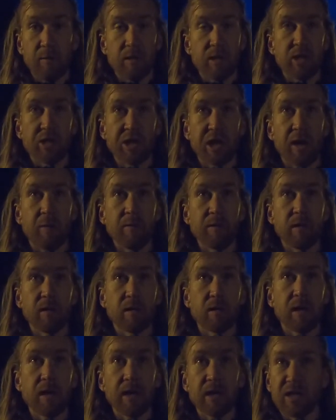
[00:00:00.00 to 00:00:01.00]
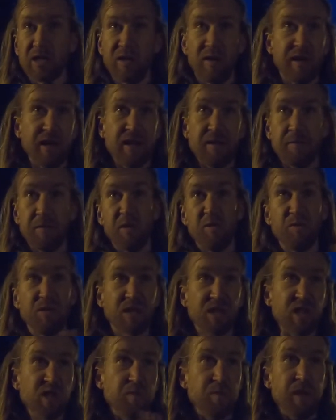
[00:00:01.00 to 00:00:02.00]
what the shot would look like, so I ended up doing
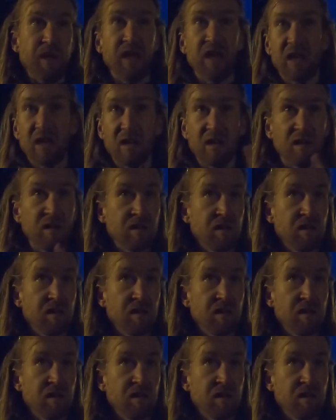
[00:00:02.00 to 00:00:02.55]
the spinning